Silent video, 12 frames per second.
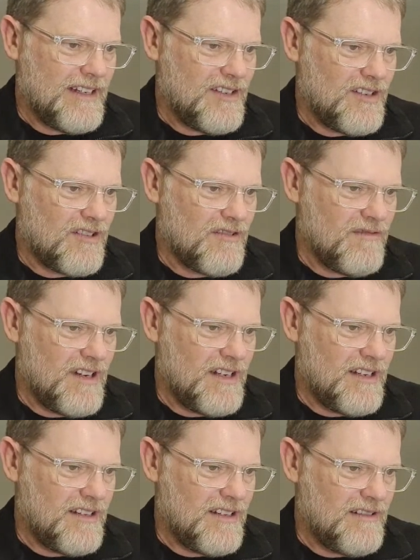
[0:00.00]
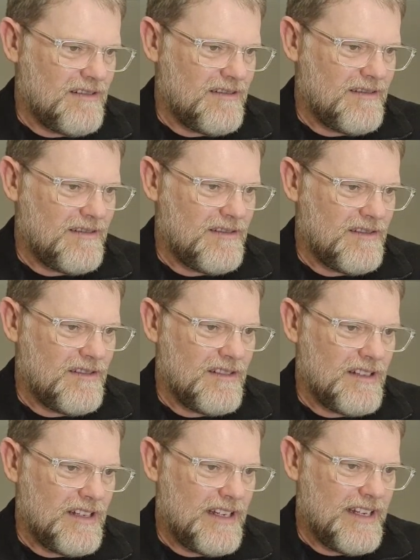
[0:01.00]
She couldn't run a
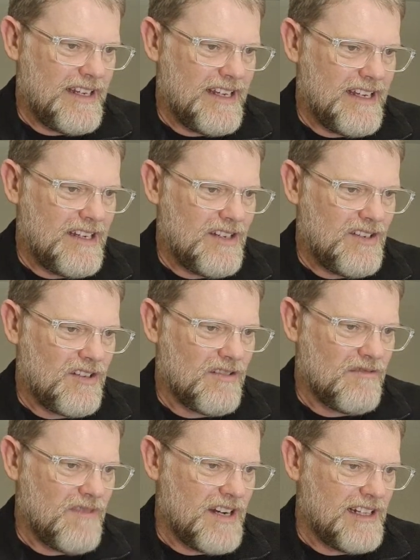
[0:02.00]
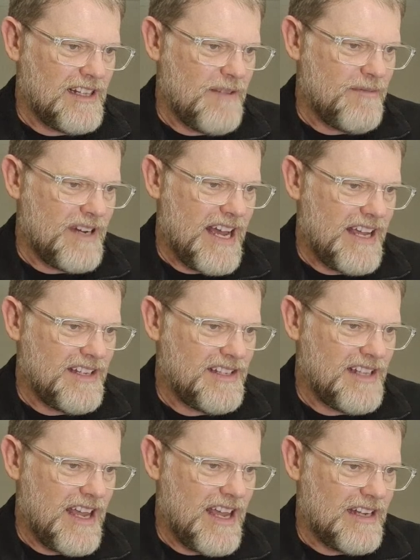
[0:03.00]
lemonade
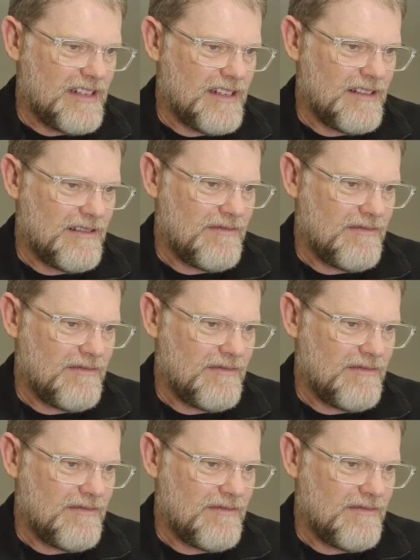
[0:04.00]
stand.